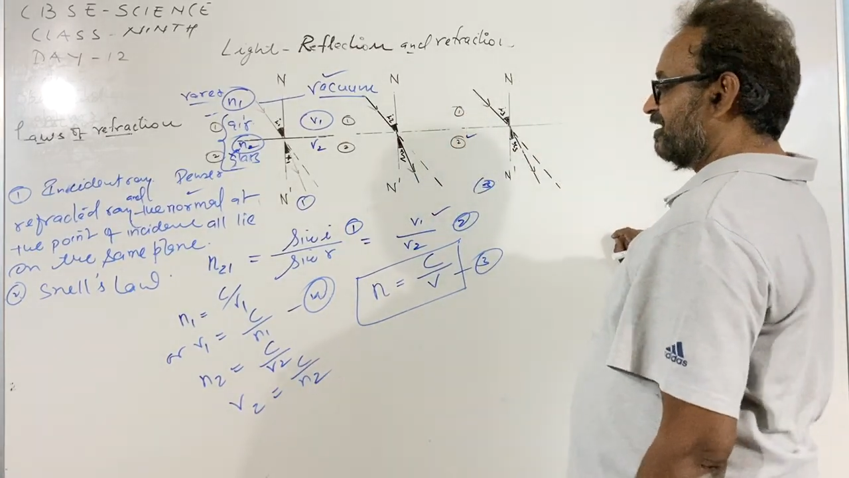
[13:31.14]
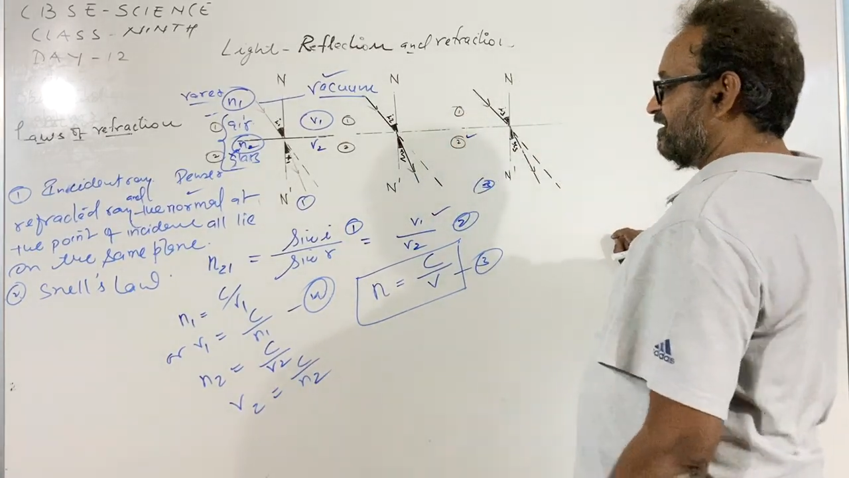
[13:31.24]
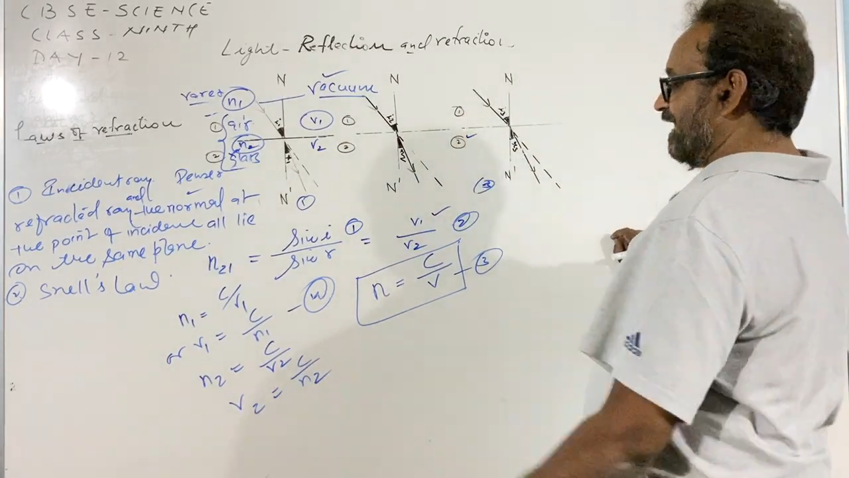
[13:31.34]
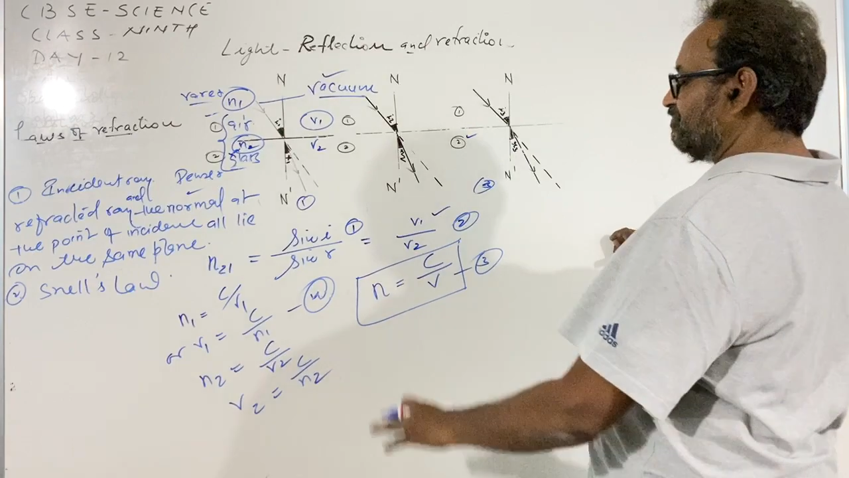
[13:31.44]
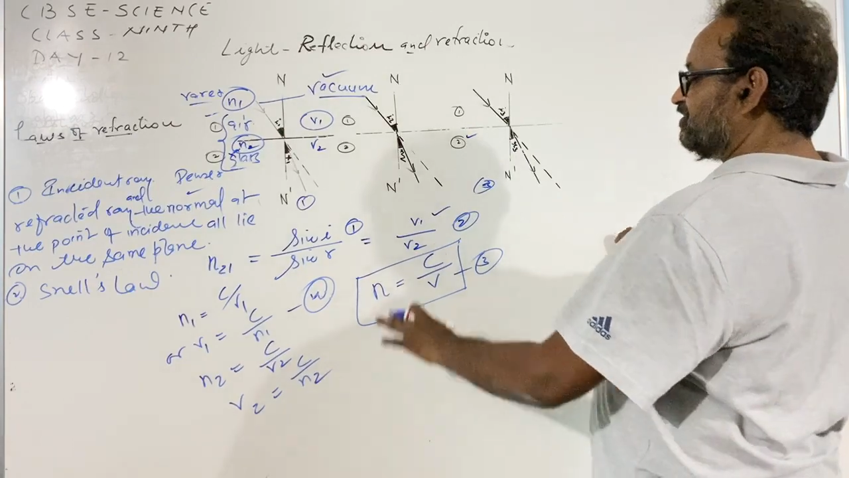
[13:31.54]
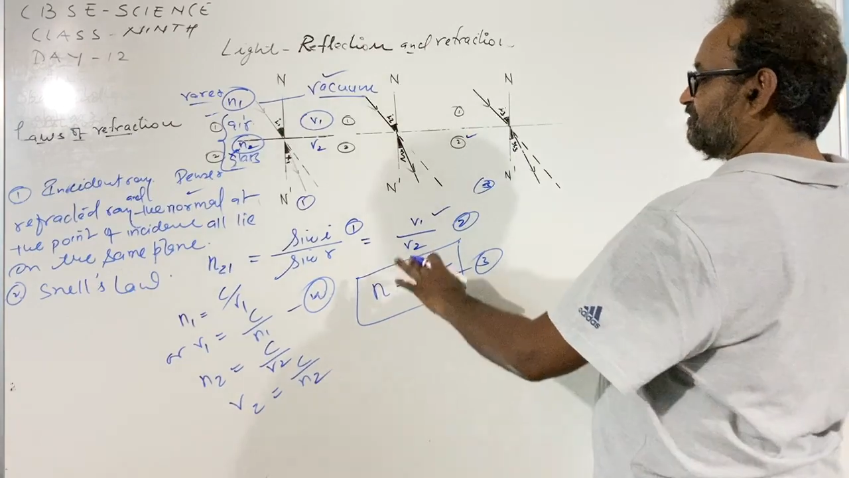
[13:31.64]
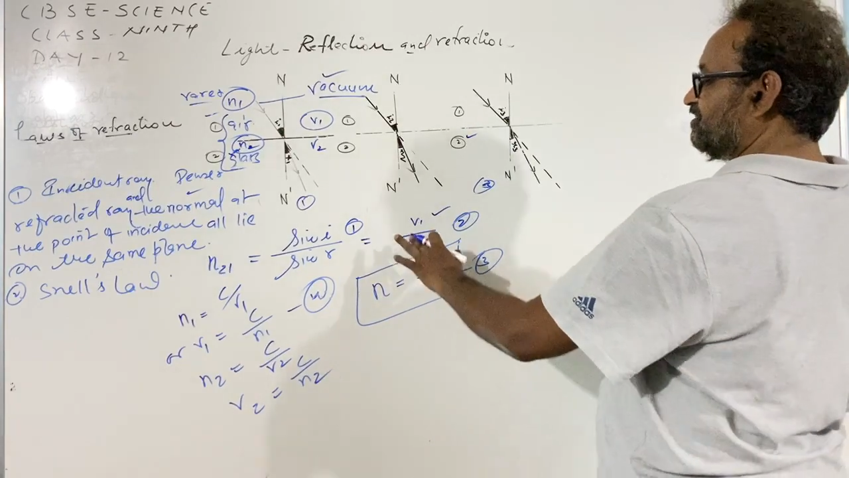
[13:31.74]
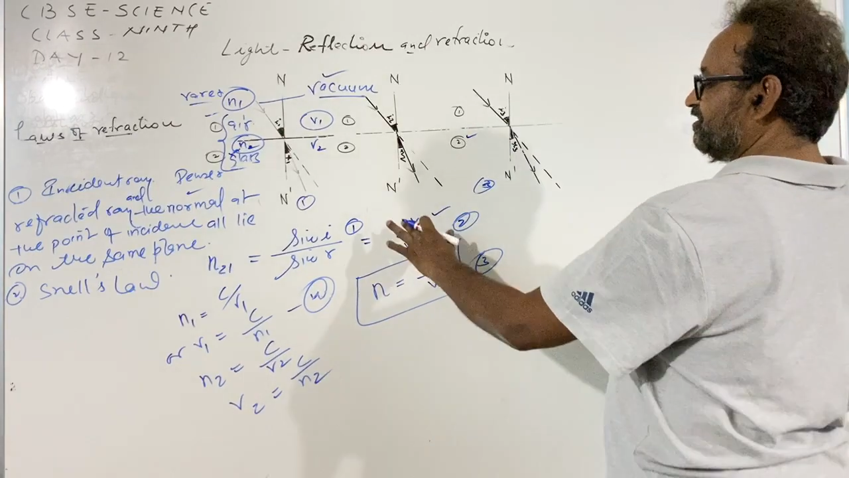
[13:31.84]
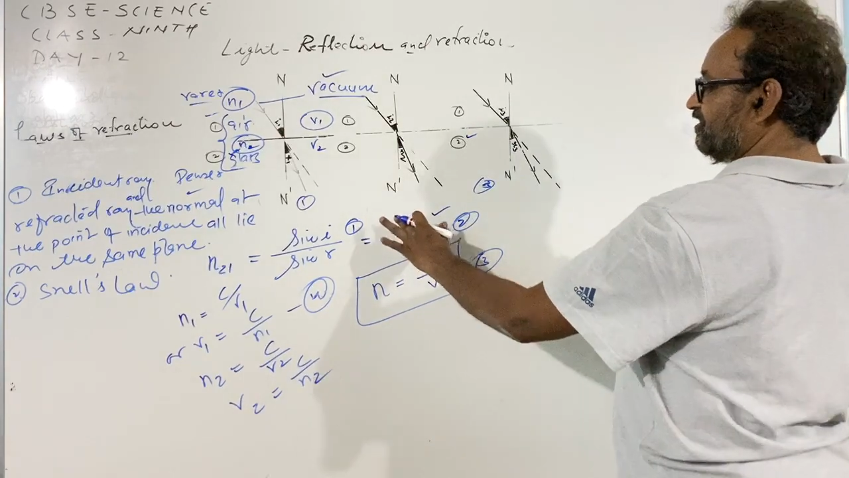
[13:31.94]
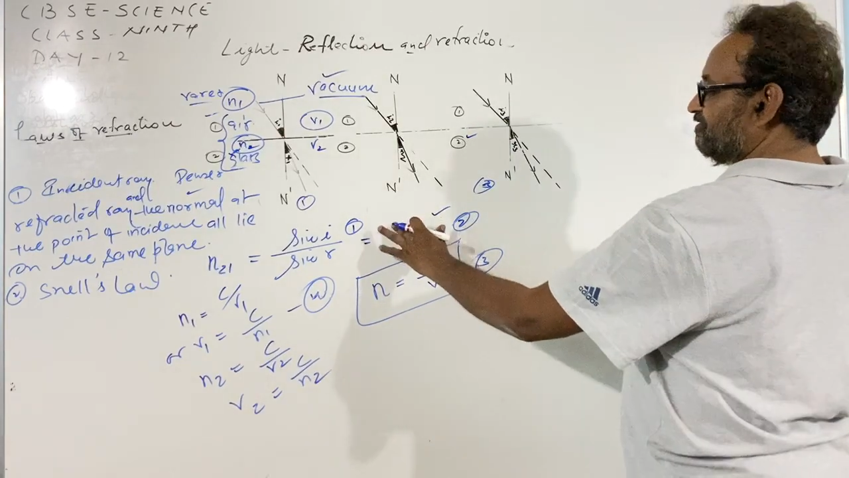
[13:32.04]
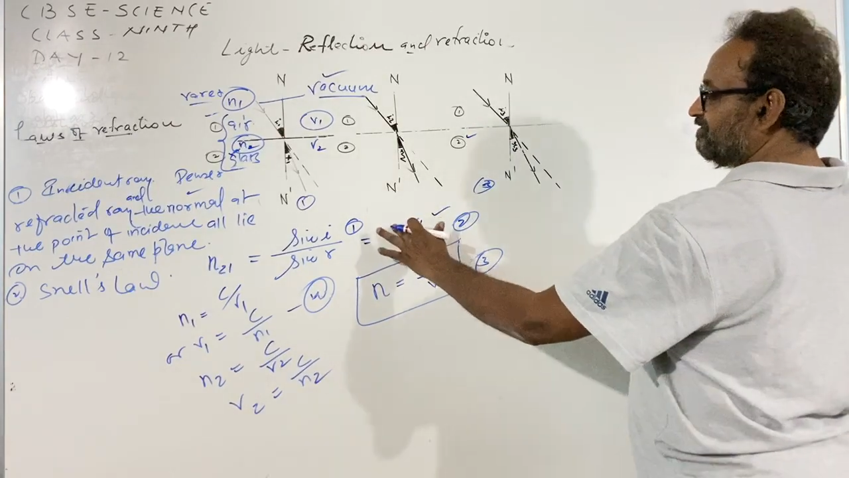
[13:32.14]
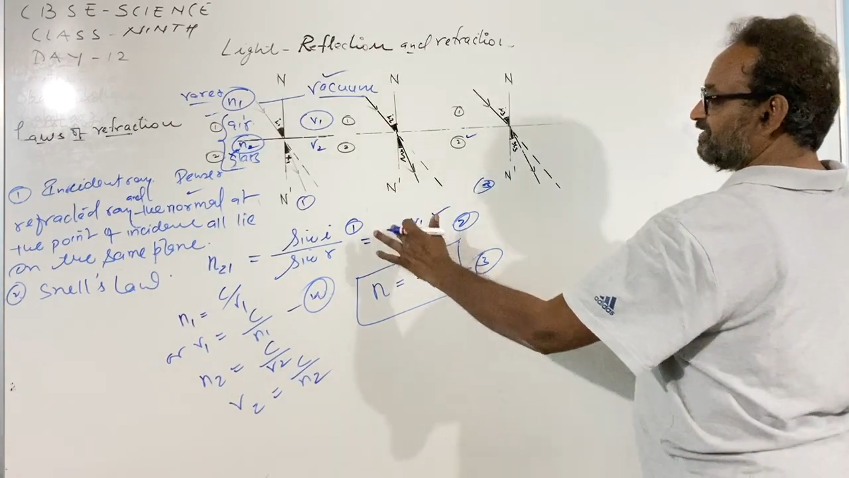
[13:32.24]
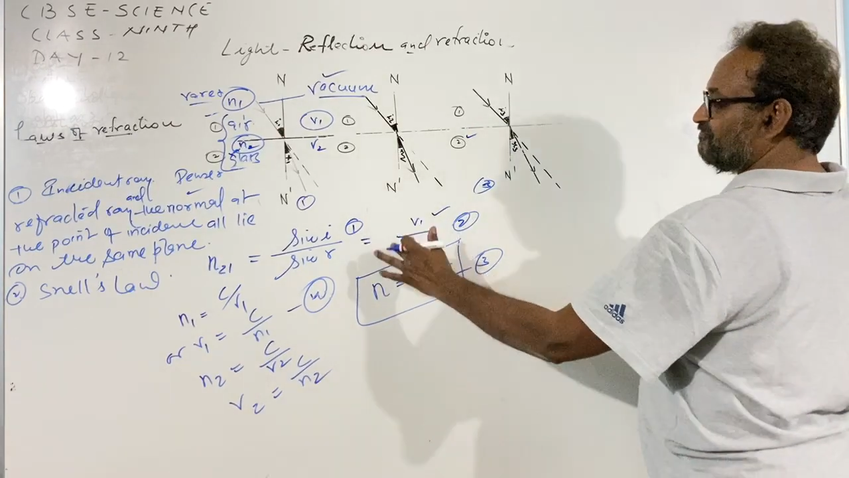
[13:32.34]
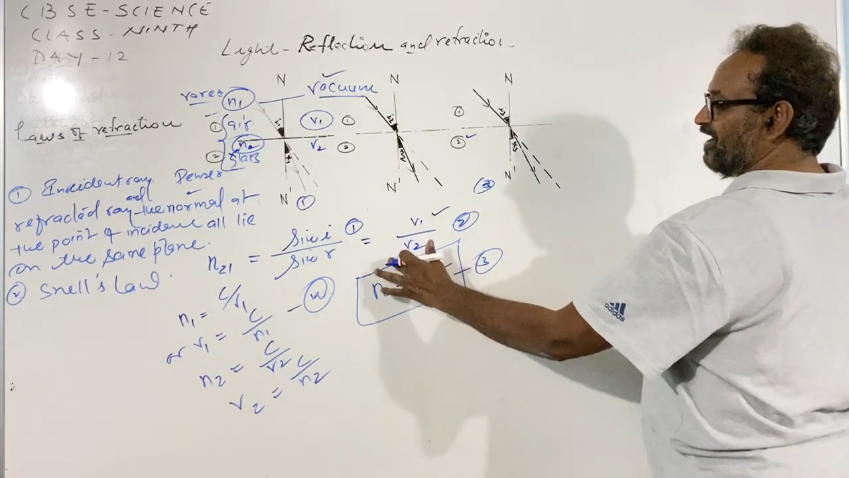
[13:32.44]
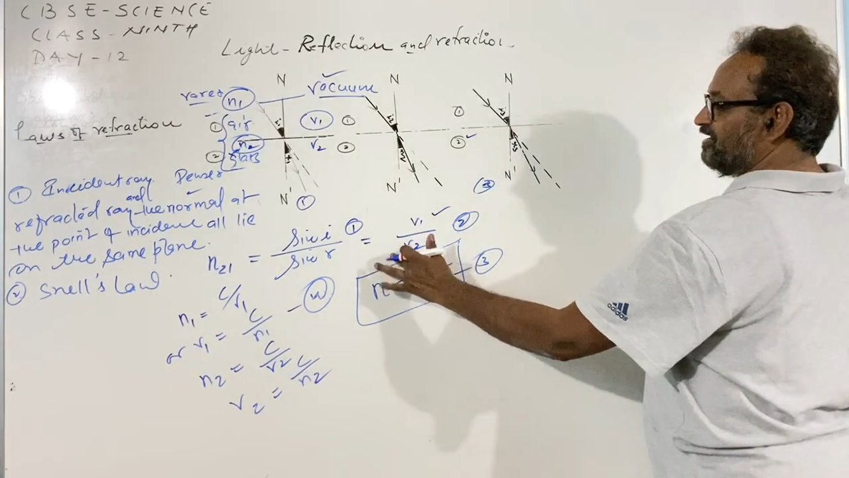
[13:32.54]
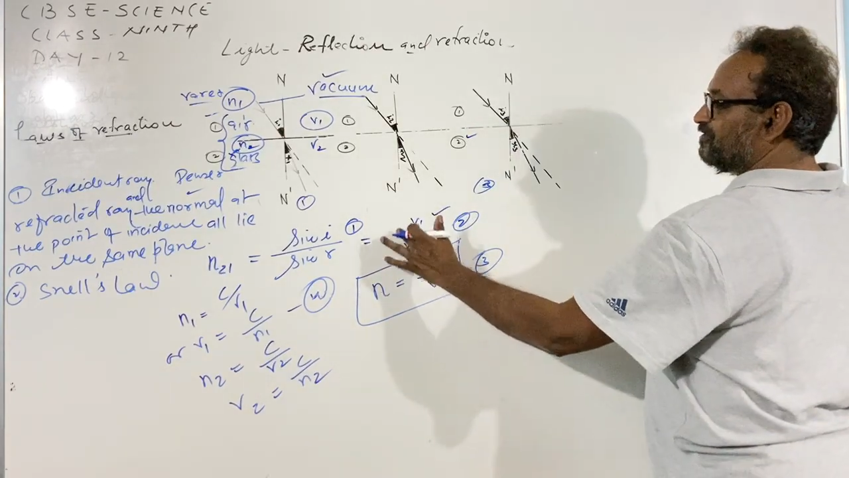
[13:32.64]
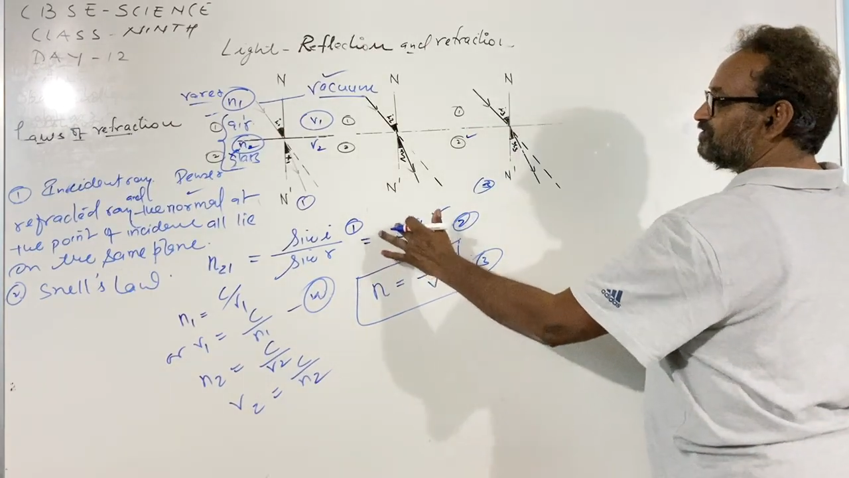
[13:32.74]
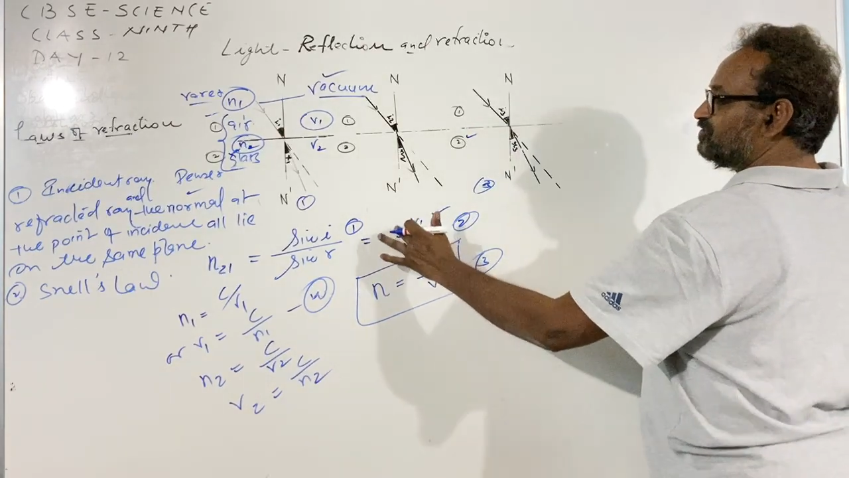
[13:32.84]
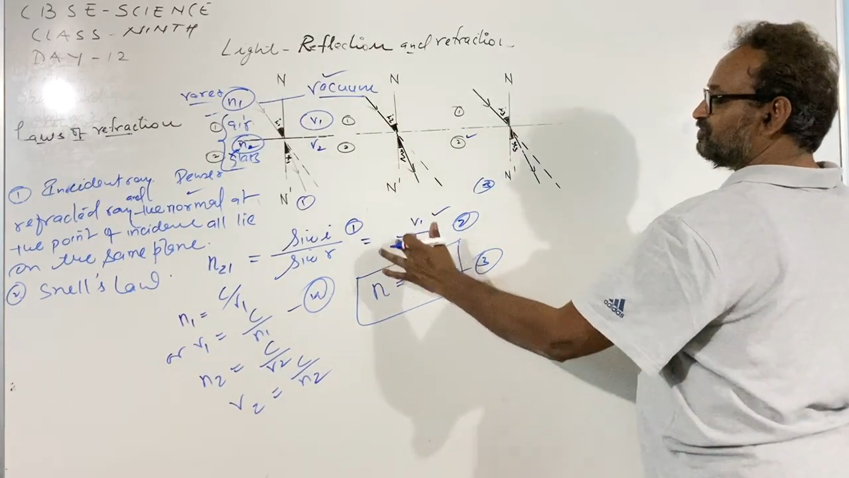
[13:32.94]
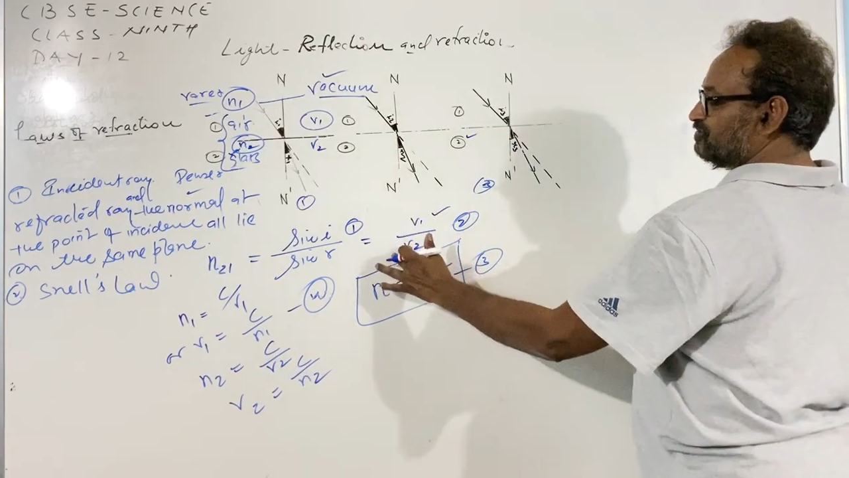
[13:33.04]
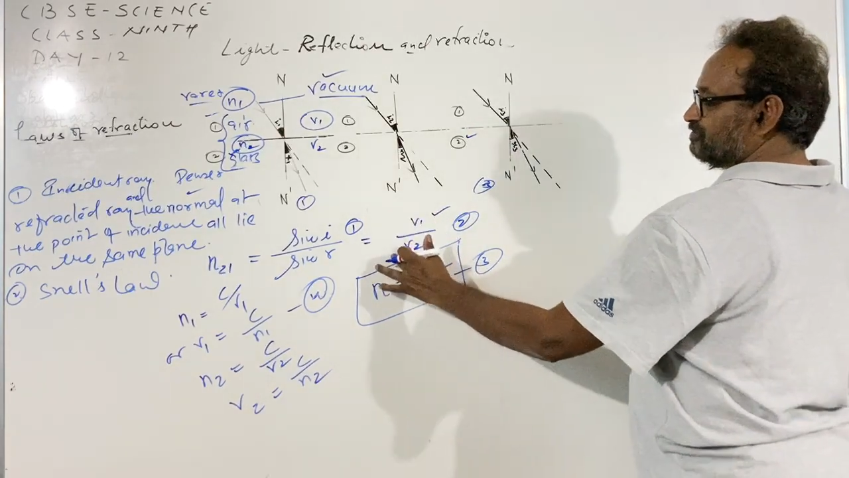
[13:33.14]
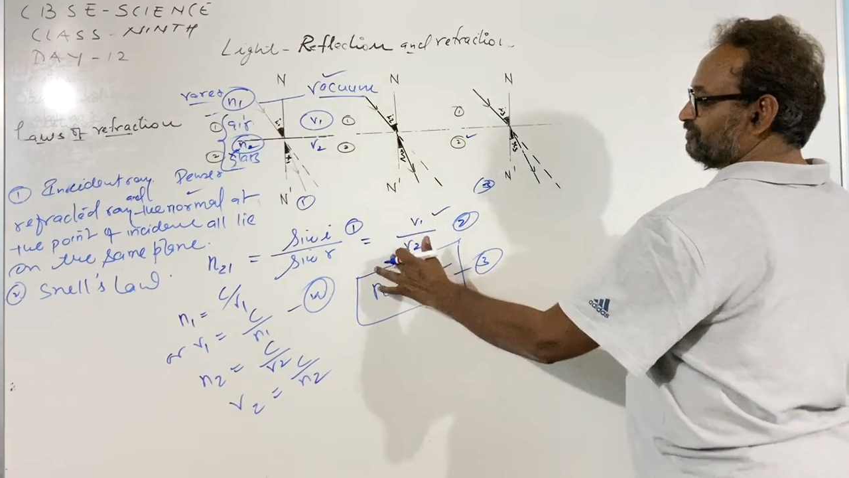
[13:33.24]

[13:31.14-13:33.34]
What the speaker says: Now substituting the values